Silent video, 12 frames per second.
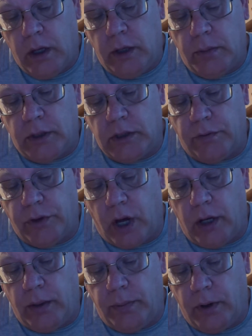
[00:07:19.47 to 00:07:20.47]
You must have
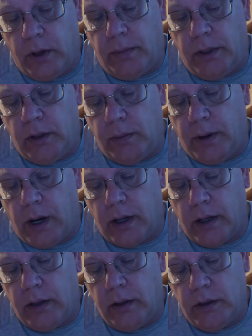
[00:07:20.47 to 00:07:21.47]
thought you put them in your
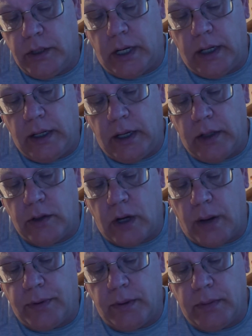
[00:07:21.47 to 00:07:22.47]
pocket, Jake, and
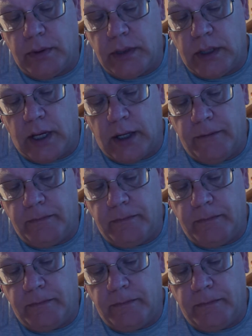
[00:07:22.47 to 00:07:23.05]
dropped them instead.